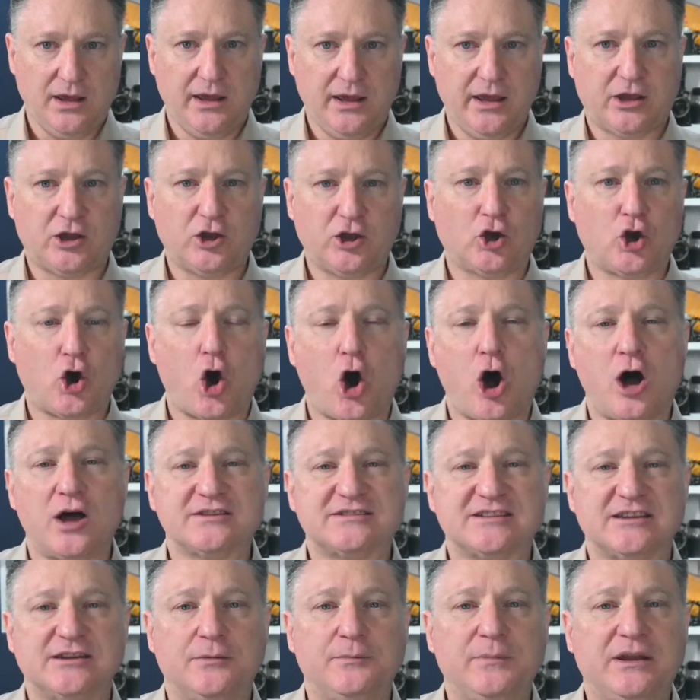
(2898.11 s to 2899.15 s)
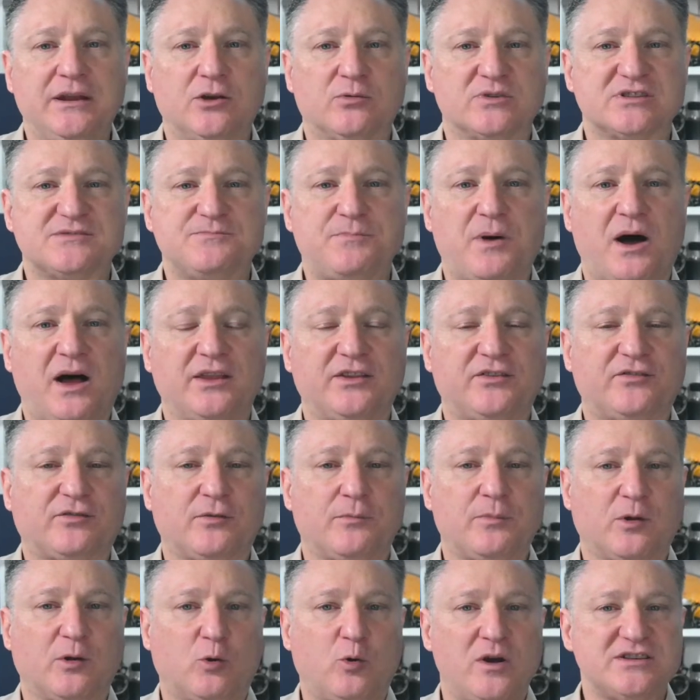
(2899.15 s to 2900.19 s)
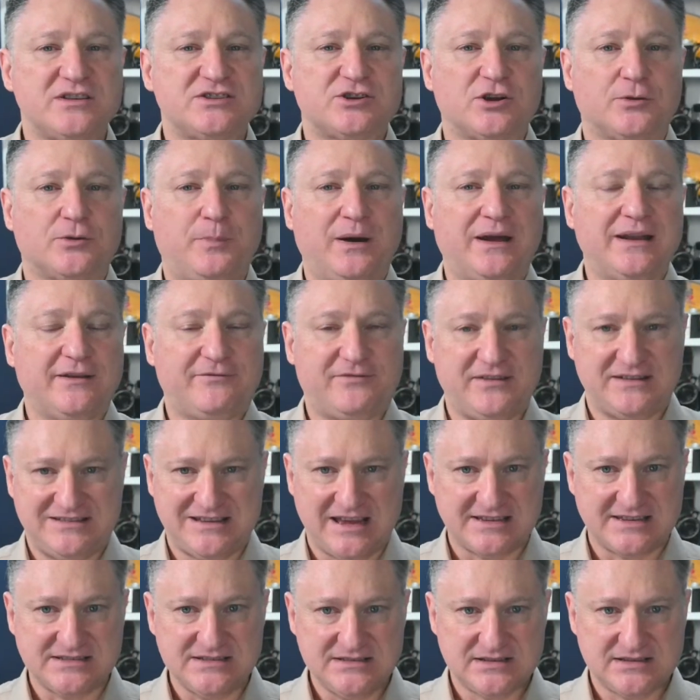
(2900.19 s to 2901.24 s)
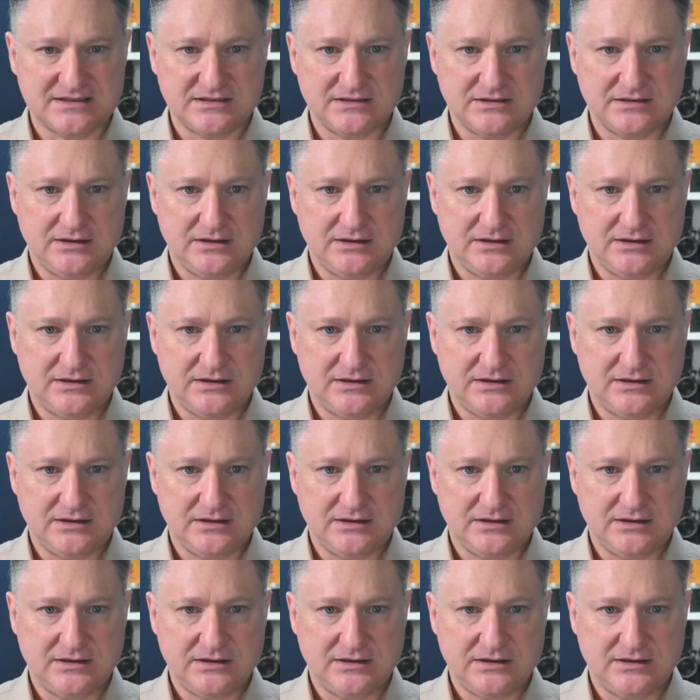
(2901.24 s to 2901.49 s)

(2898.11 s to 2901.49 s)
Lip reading: It could cause an immediate response from the requester, but if it doesn't